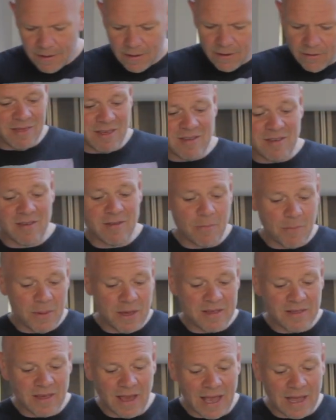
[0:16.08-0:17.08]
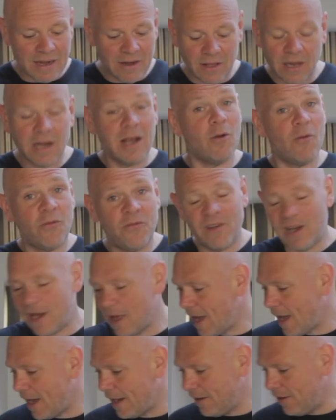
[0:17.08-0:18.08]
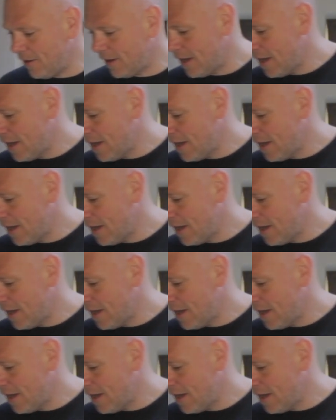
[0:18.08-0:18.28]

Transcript: This is a piece of haddock, a little fillet of haddock.